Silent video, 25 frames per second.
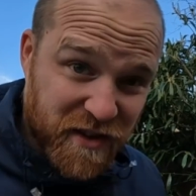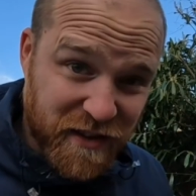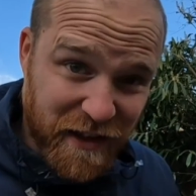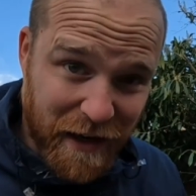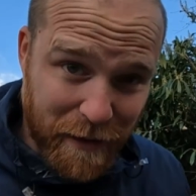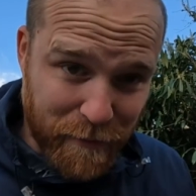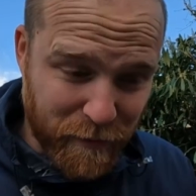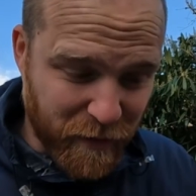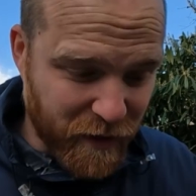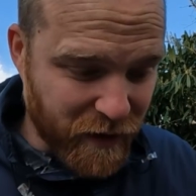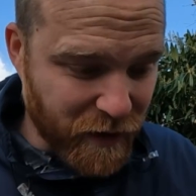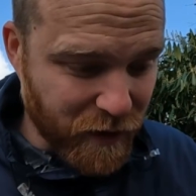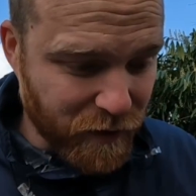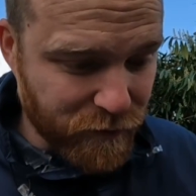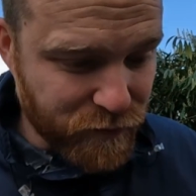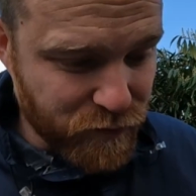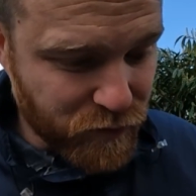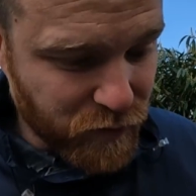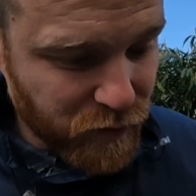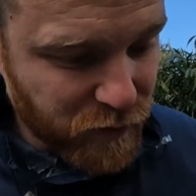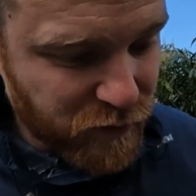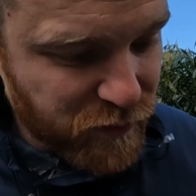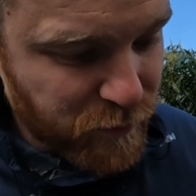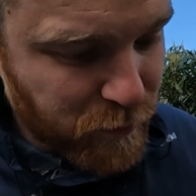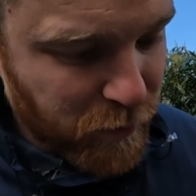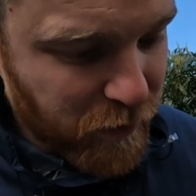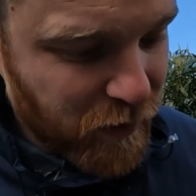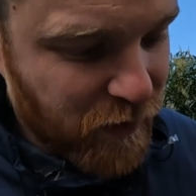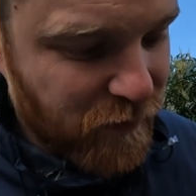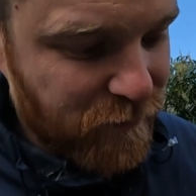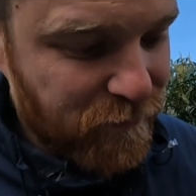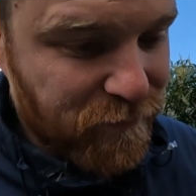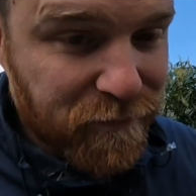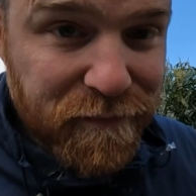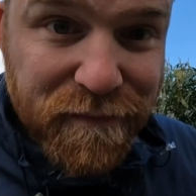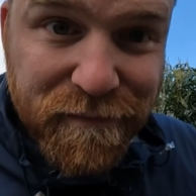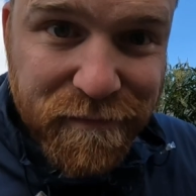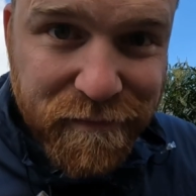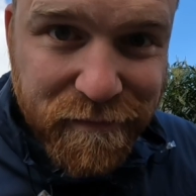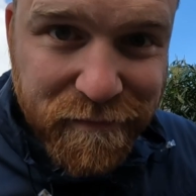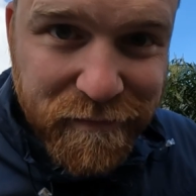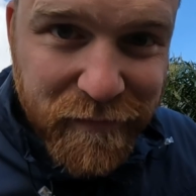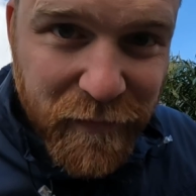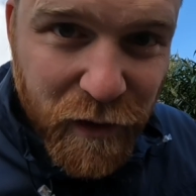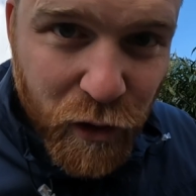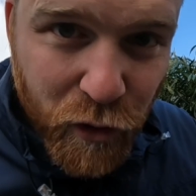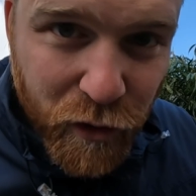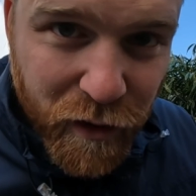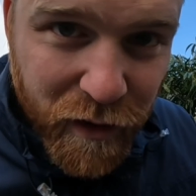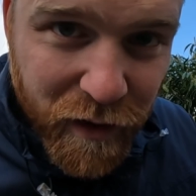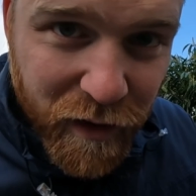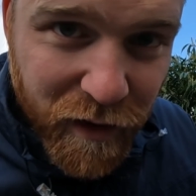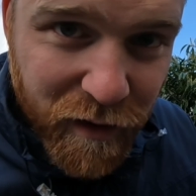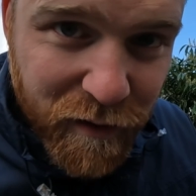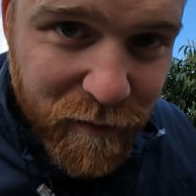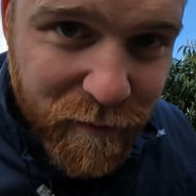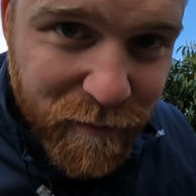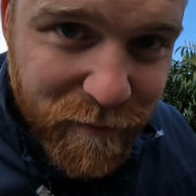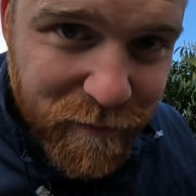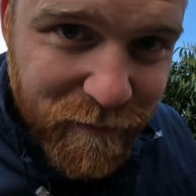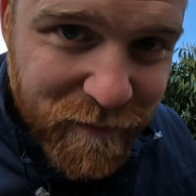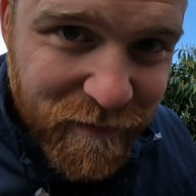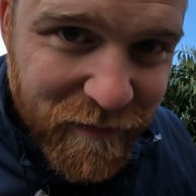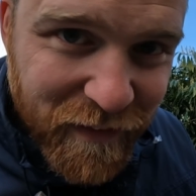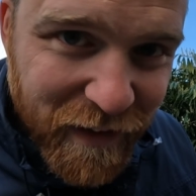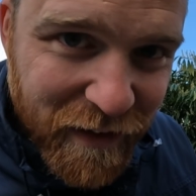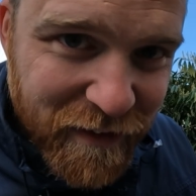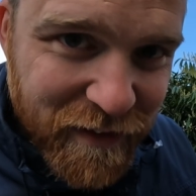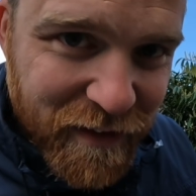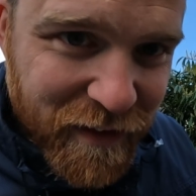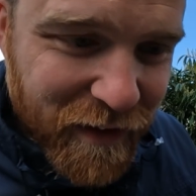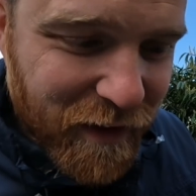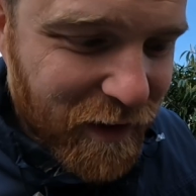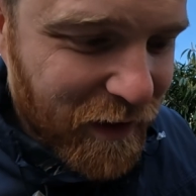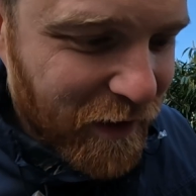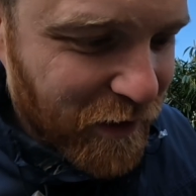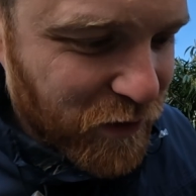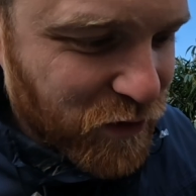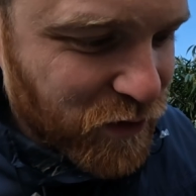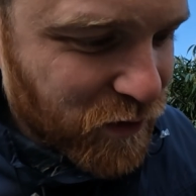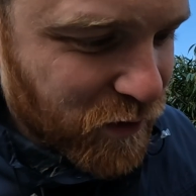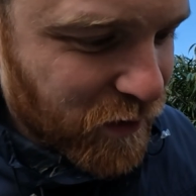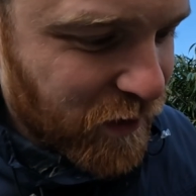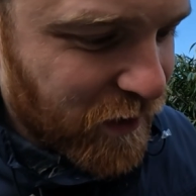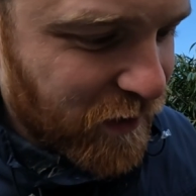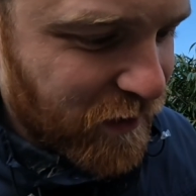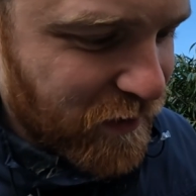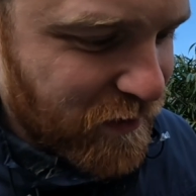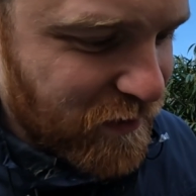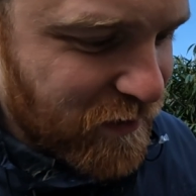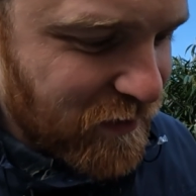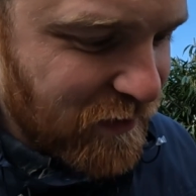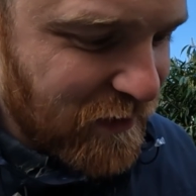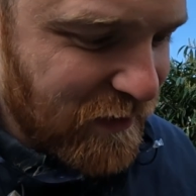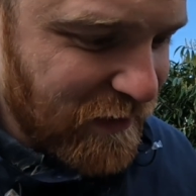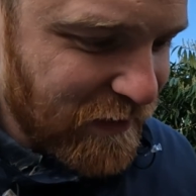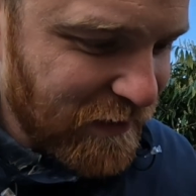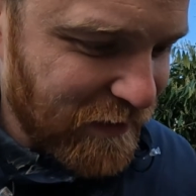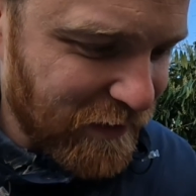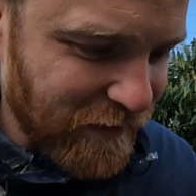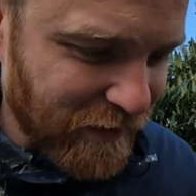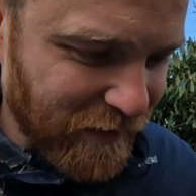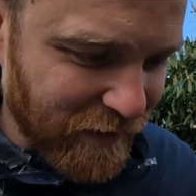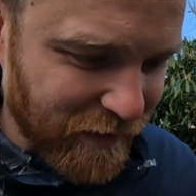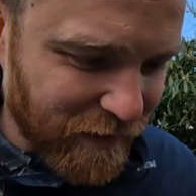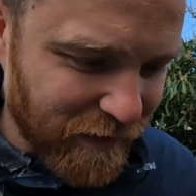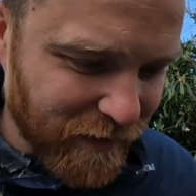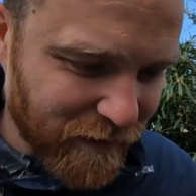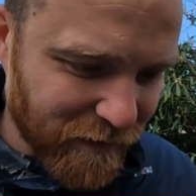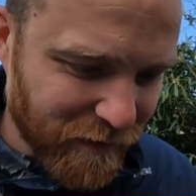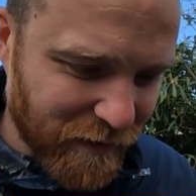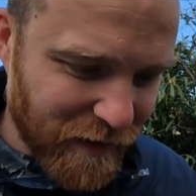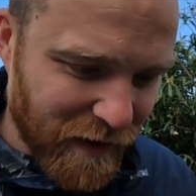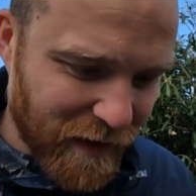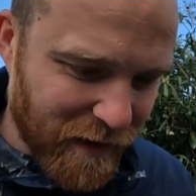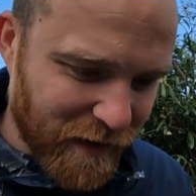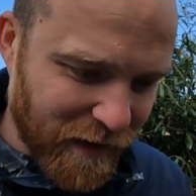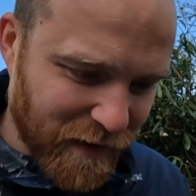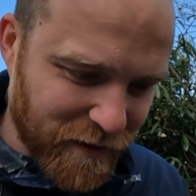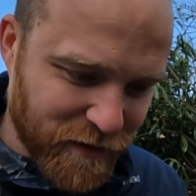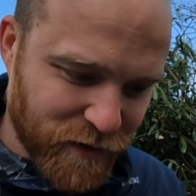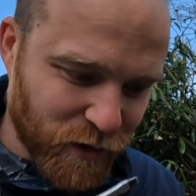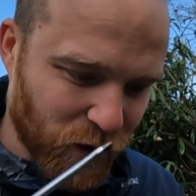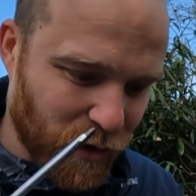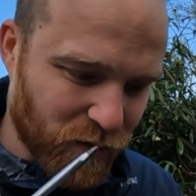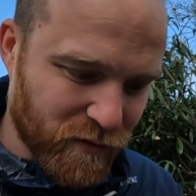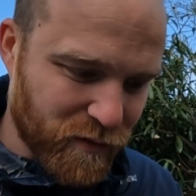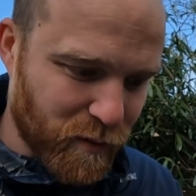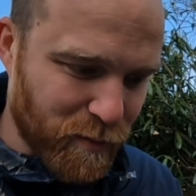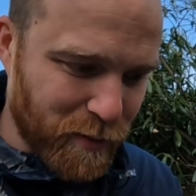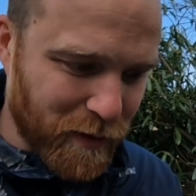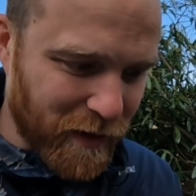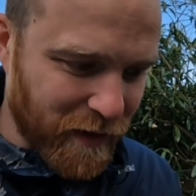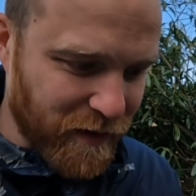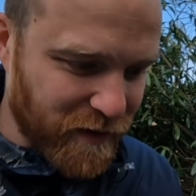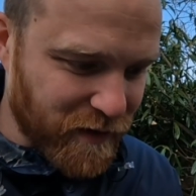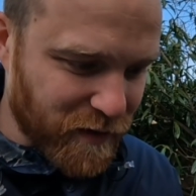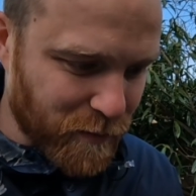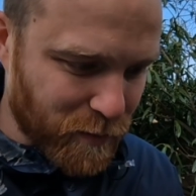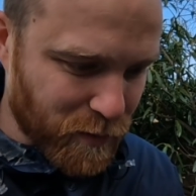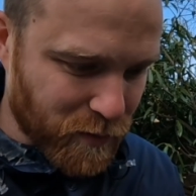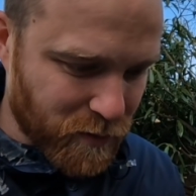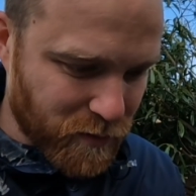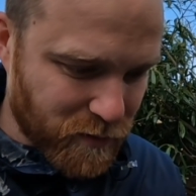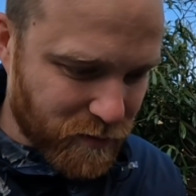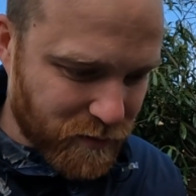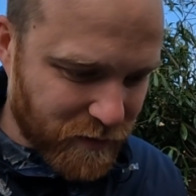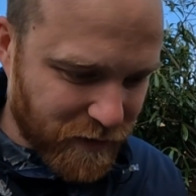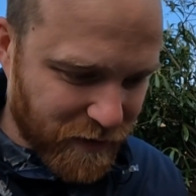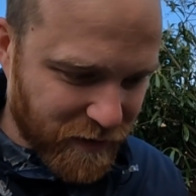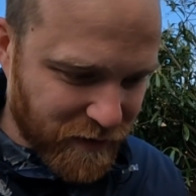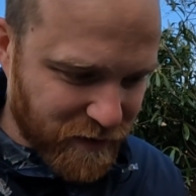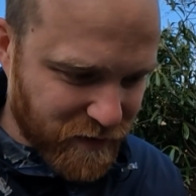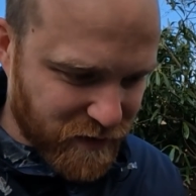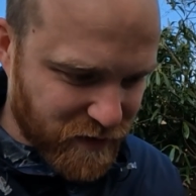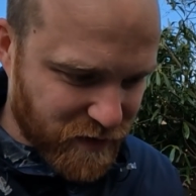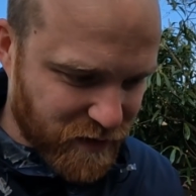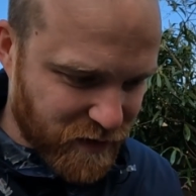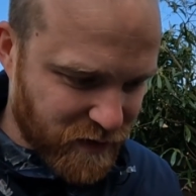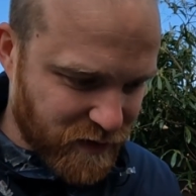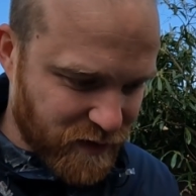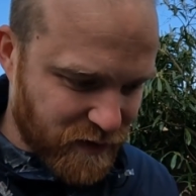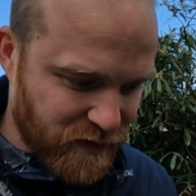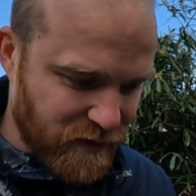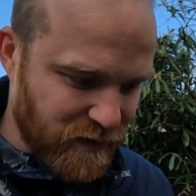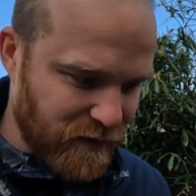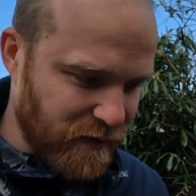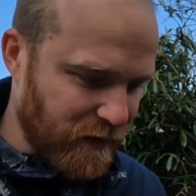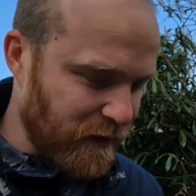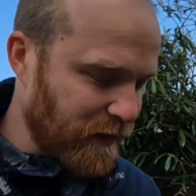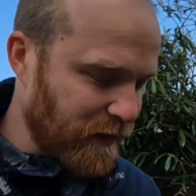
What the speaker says: snapped the cover off, but look at it. That's the electronics, and that's not replaceable. That's just...